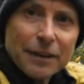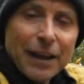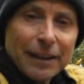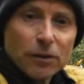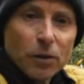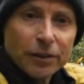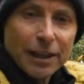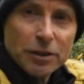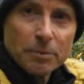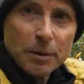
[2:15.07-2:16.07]
that's not
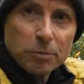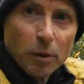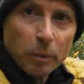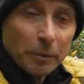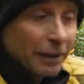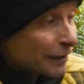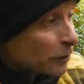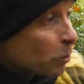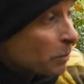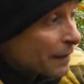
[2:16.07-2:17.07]
such a big problem, because
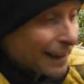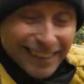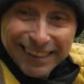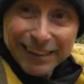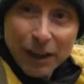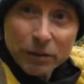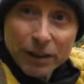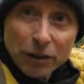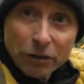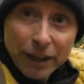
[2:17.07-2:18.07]
normally they're low
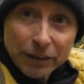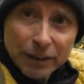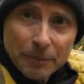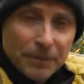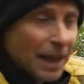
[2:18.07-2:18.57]
to the ground,